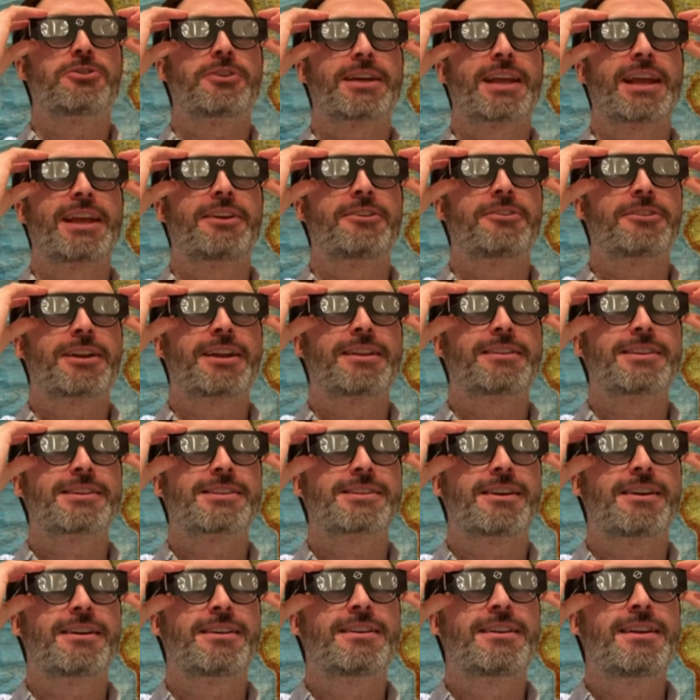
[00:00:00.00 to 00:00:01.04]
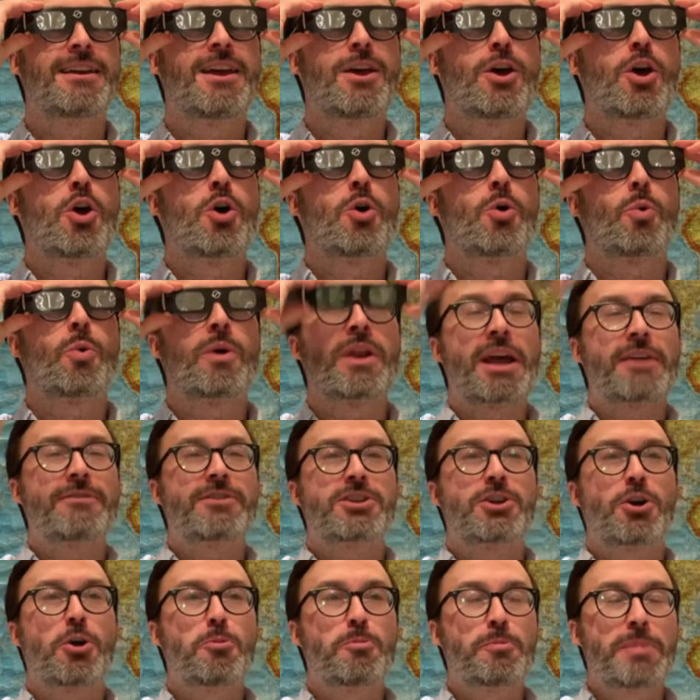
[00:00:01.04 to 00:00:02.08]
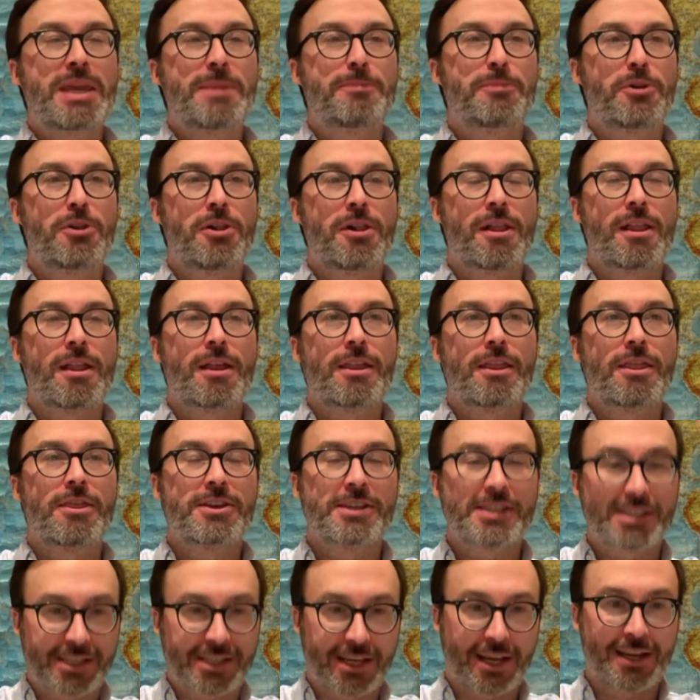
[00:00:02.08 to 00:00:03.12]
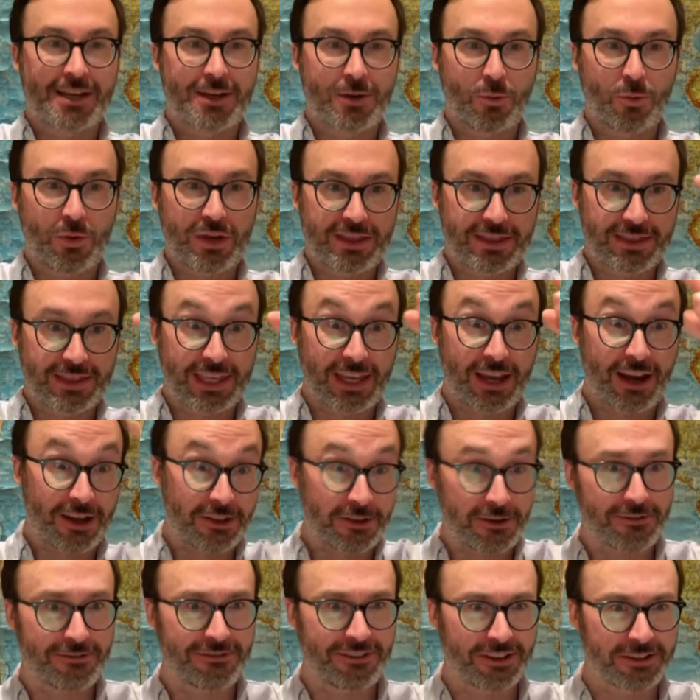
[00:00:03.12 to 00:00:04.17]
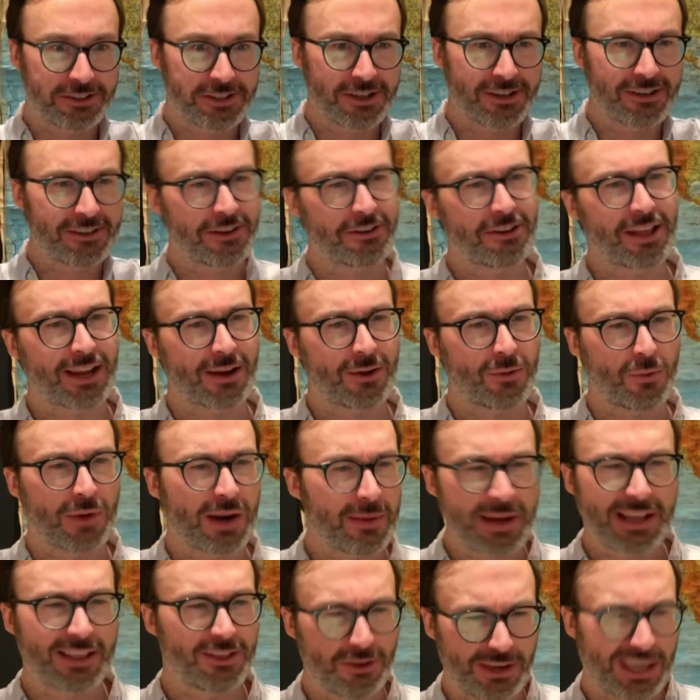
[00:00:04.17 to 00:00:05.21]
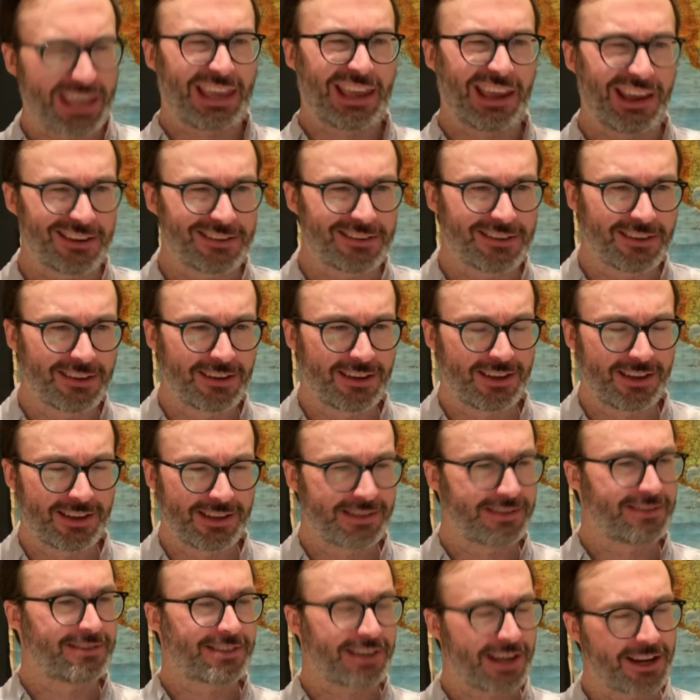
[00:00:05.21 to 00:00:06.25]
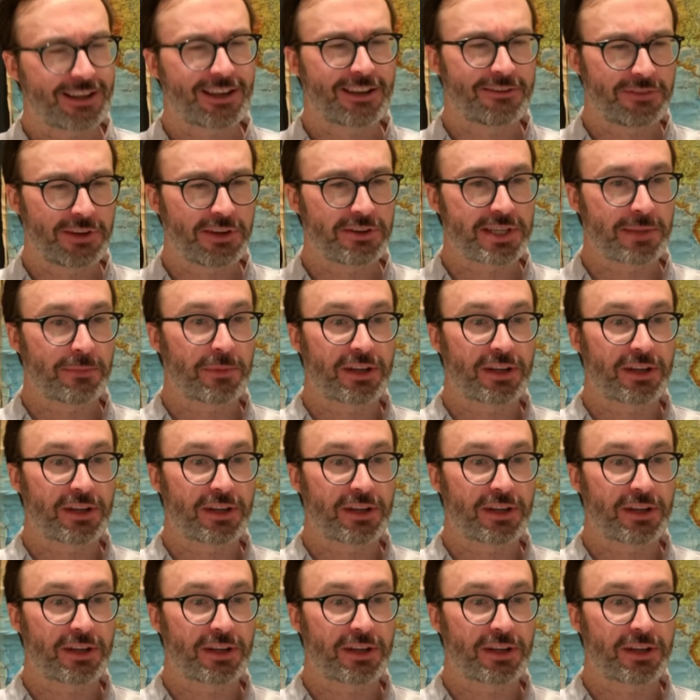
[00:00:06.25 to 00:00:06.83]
at. You're looking at the sun. When I've shown people the sun with the other filter, they're like, "What am I looking at?" It's kind of confusing. But you